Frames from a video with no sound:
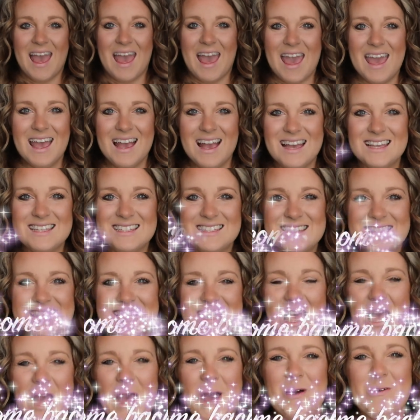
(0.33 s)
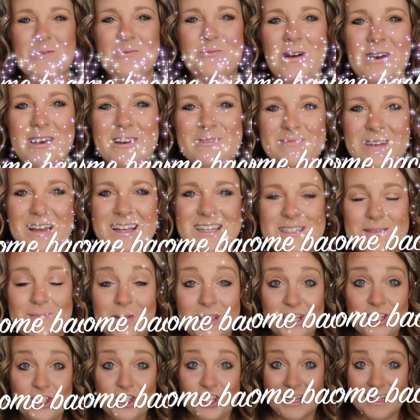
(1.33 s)
Hey guys, welcome back to
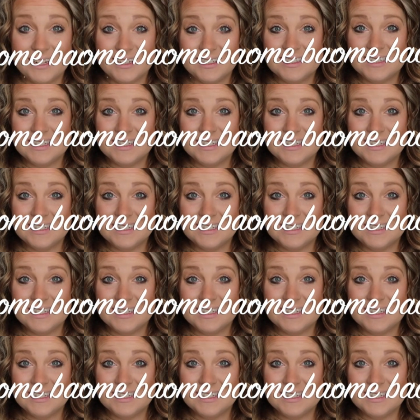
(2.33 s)
my channel.